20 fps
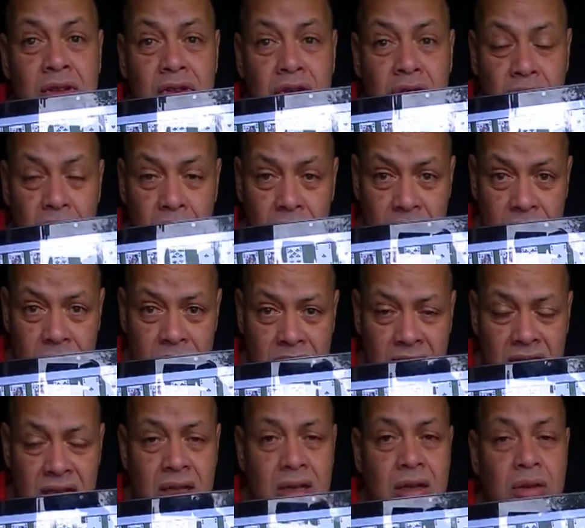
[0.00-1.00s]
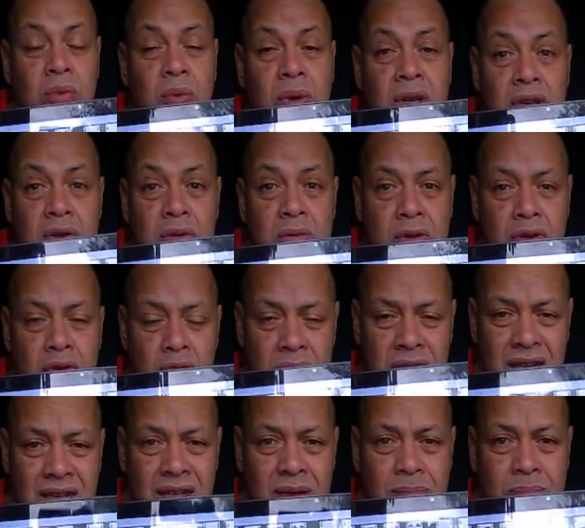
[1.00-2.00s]
USB when you
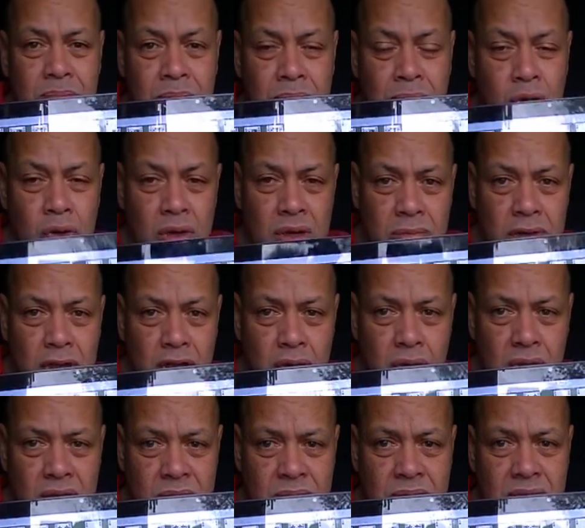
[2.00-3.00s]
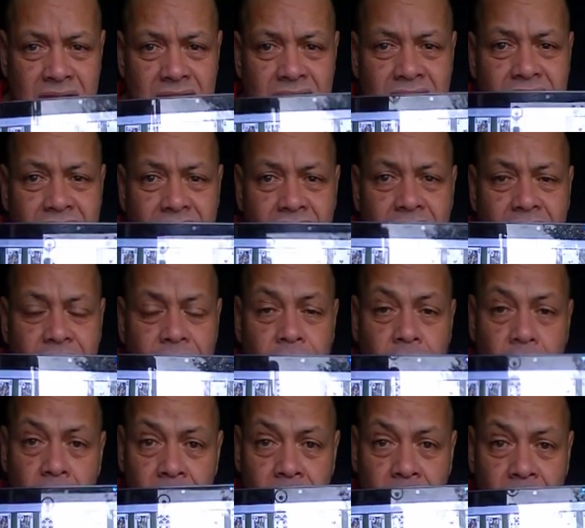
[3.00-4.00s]
create a bootable USB stick
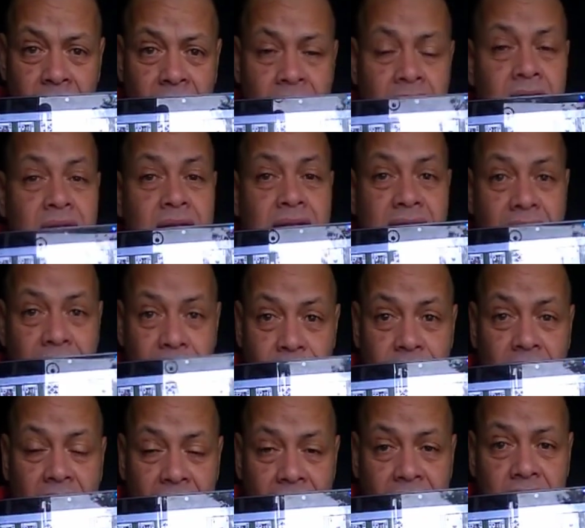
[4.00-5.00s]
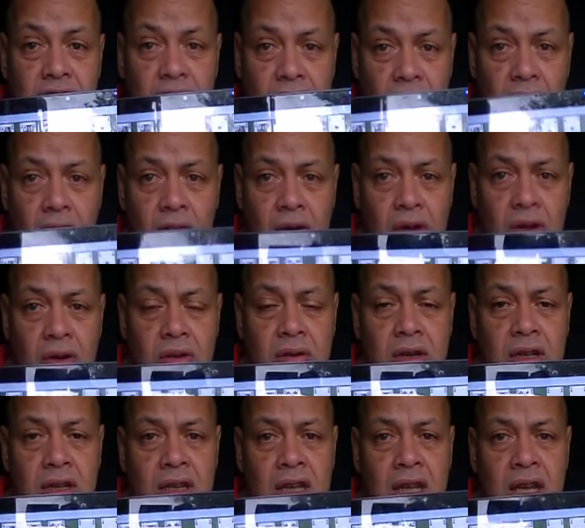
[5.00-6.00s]
from that file that you
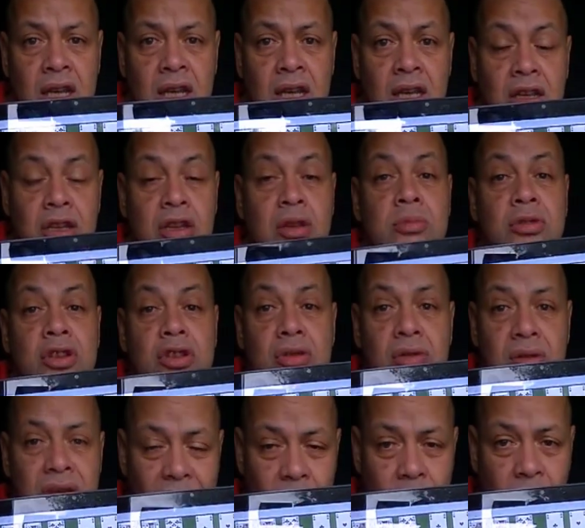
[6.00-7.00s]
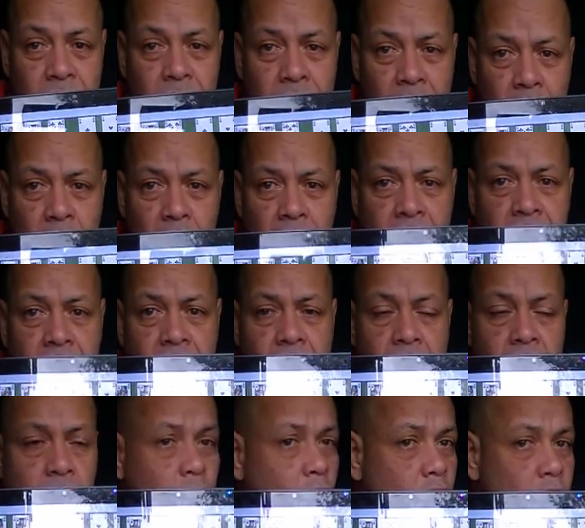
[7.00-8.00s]
downloaded you must do that with
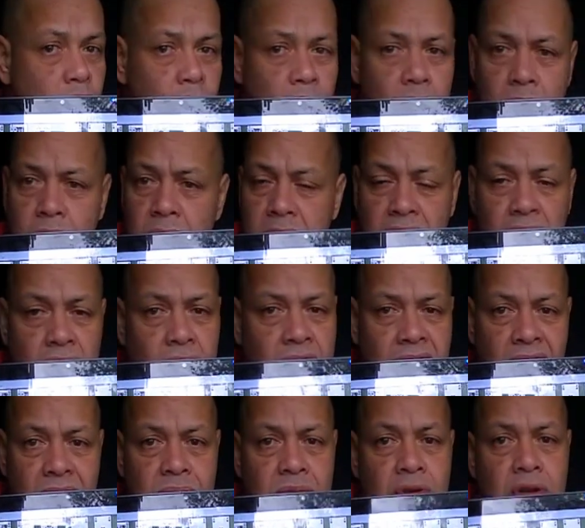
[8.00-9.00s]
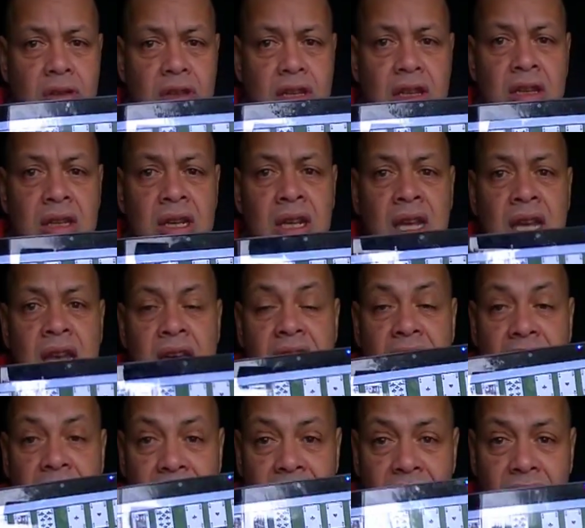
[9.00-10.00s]
PowerISO won't work with UNetbootin
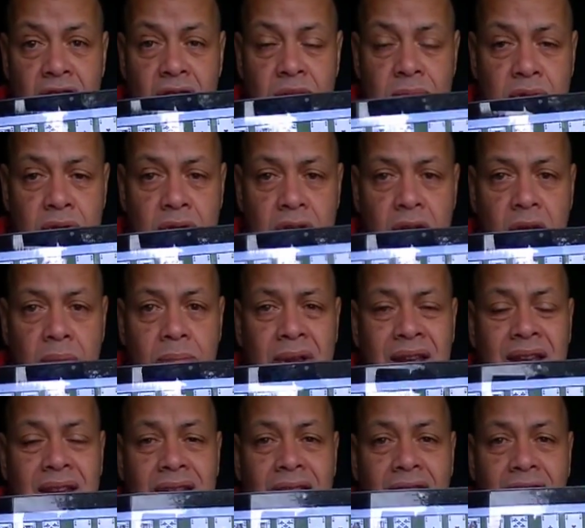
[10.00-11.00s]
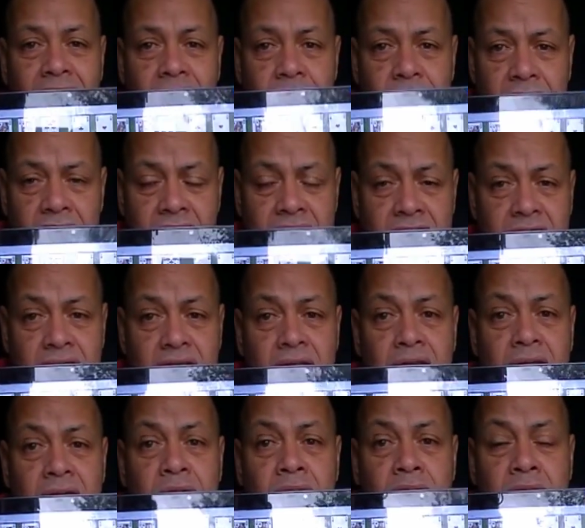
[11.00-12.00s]
and then you boot up and then the rest
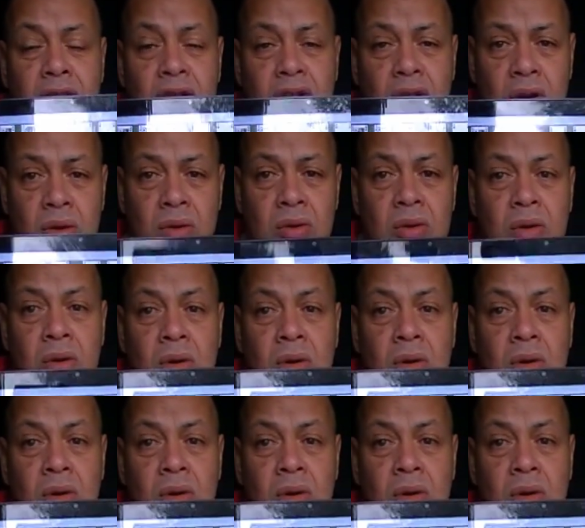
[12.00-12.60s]
will go